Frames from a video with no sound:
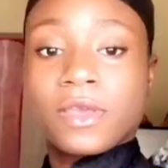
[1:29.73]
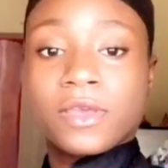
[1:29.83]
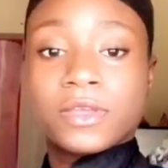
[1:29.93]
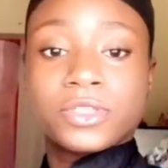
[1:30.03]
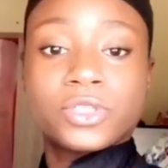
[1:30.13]

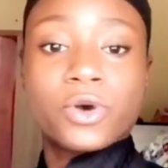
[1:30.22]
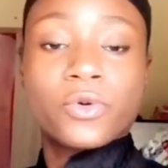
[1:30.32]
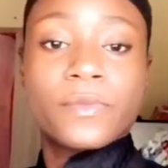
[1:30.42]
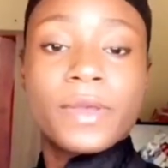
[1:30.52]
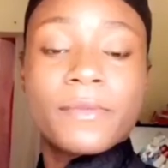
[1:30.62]
So
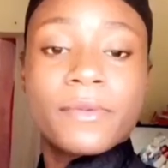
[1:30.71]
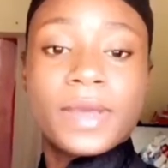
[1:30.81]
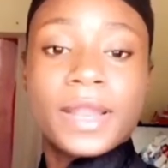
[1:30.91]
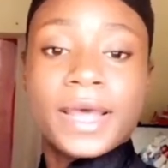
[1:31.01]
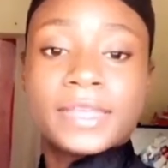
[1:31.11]
remember my
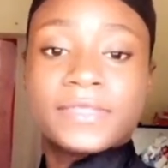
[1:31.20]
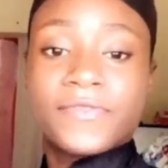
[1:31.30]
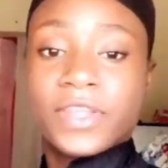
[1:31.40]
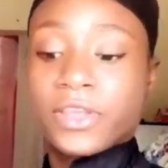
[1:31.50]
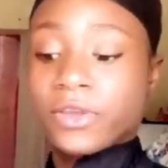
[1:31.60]
last
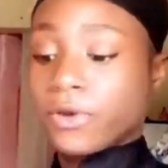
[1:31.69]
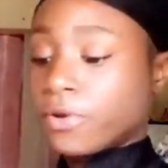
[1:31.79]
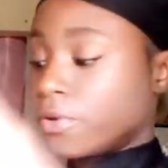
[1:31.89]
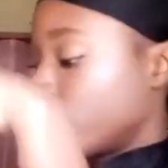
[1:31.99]
video,